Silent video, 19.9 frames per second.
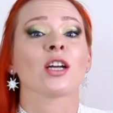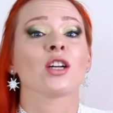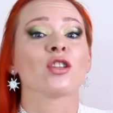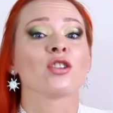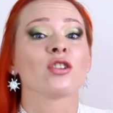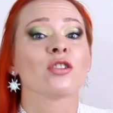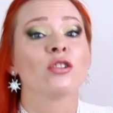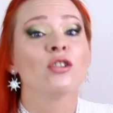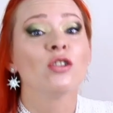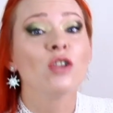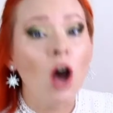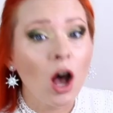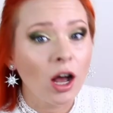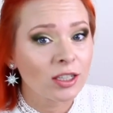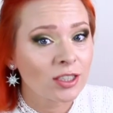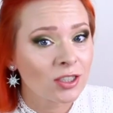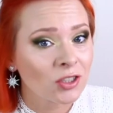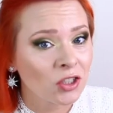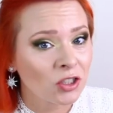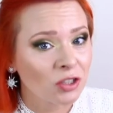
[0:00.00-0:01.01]
that is
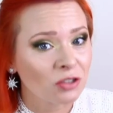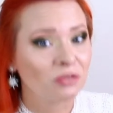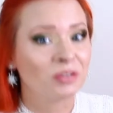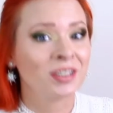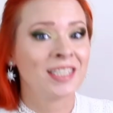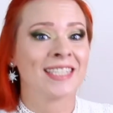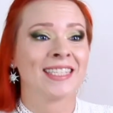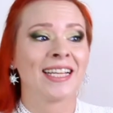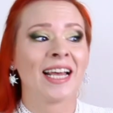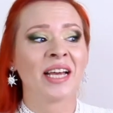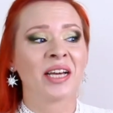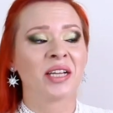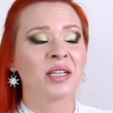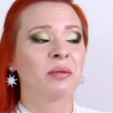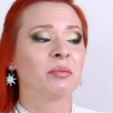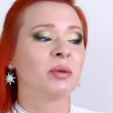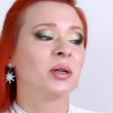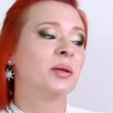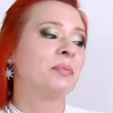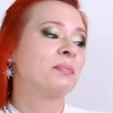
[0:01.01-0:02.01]
not
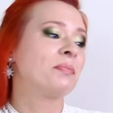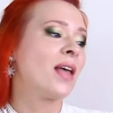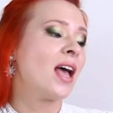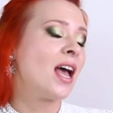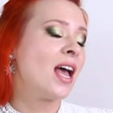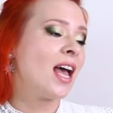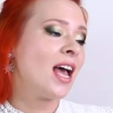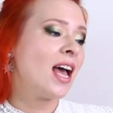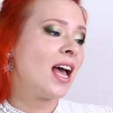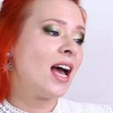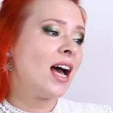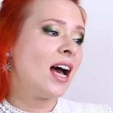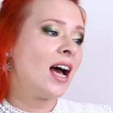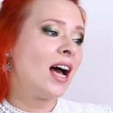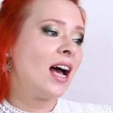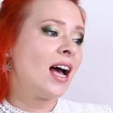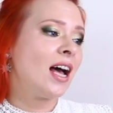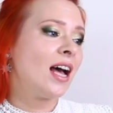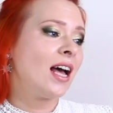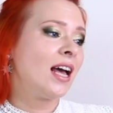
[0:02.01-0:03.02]
recyclable.
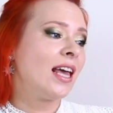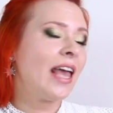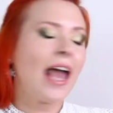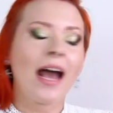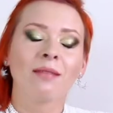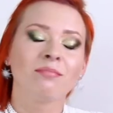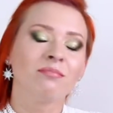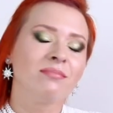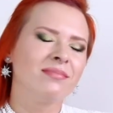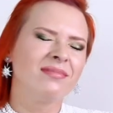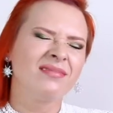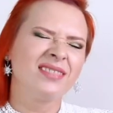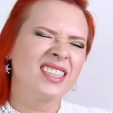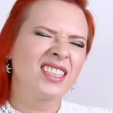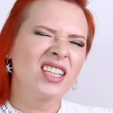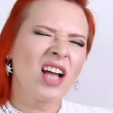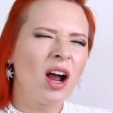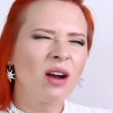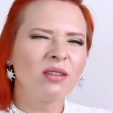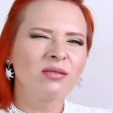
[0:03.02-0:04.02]
Yeah,
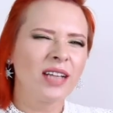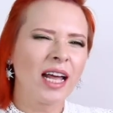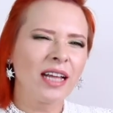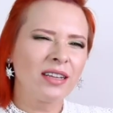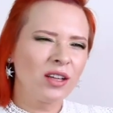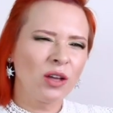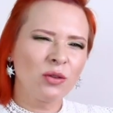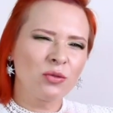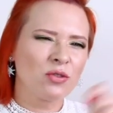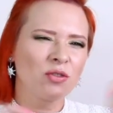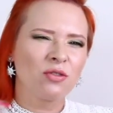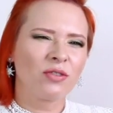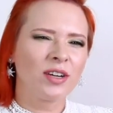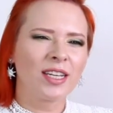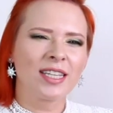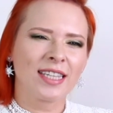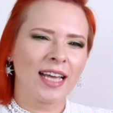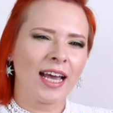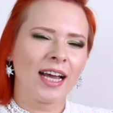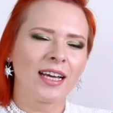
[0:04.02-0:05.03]
it's not that, those 3
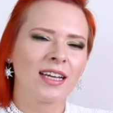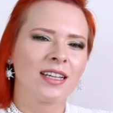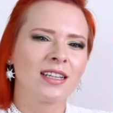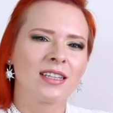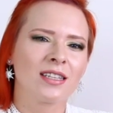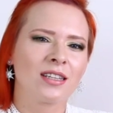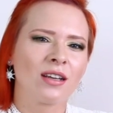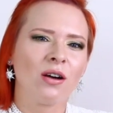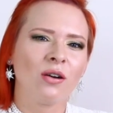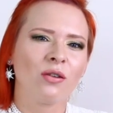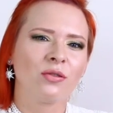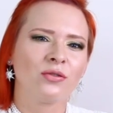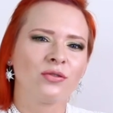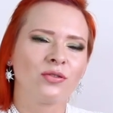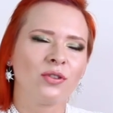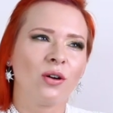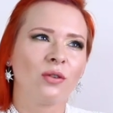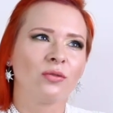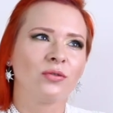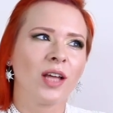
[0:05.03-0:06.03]
seconds
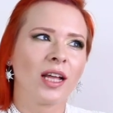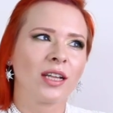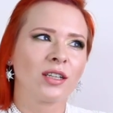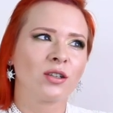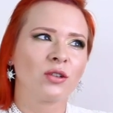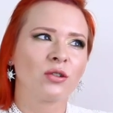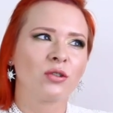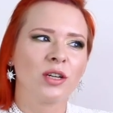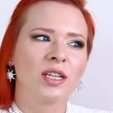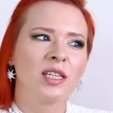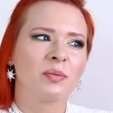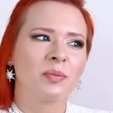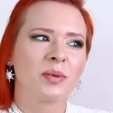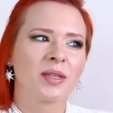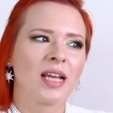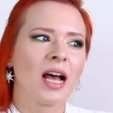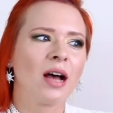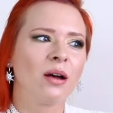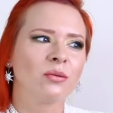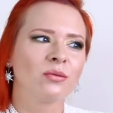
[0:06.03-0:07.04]
of that crisp
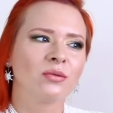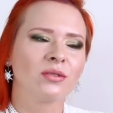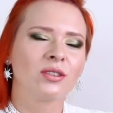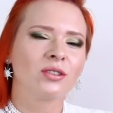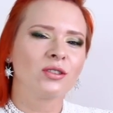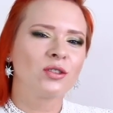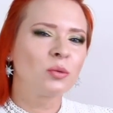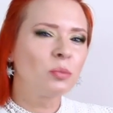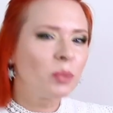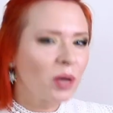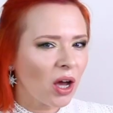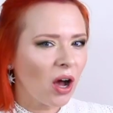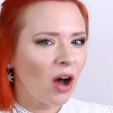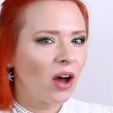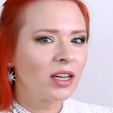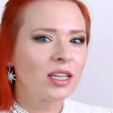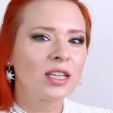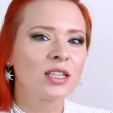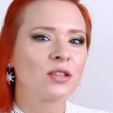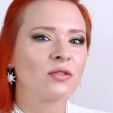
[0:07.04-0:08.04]
sound, to be
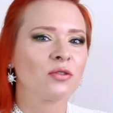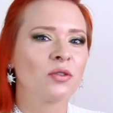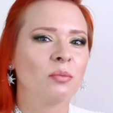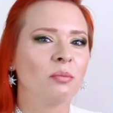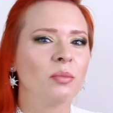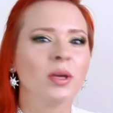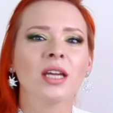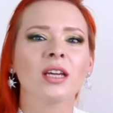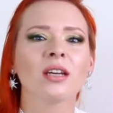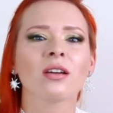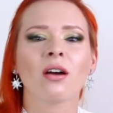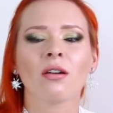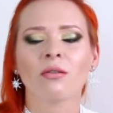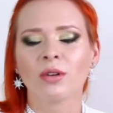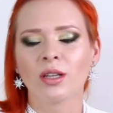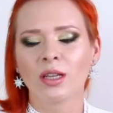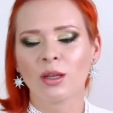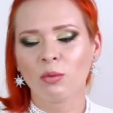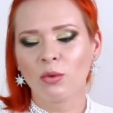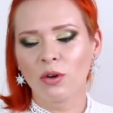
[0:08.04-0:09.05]
honest, for me, not
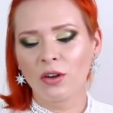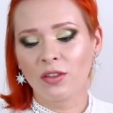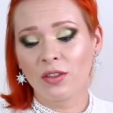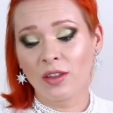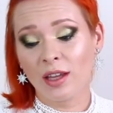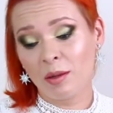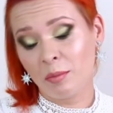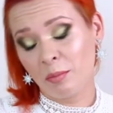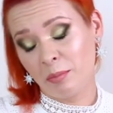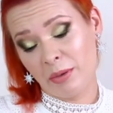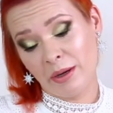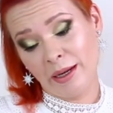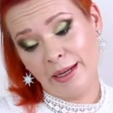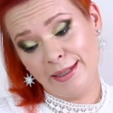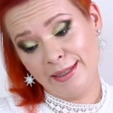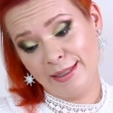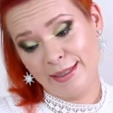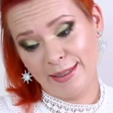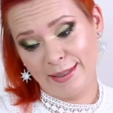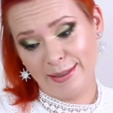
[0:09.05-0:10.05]
really worth it.
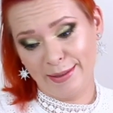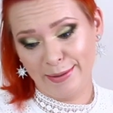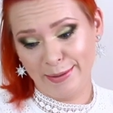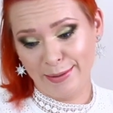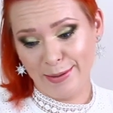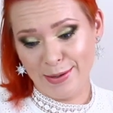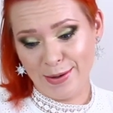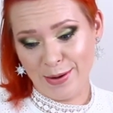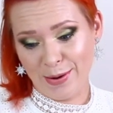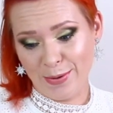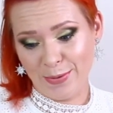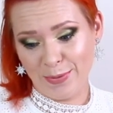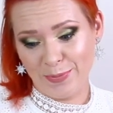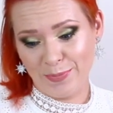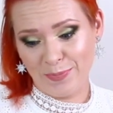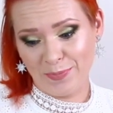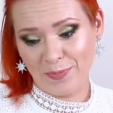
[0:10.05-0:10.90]
But you know,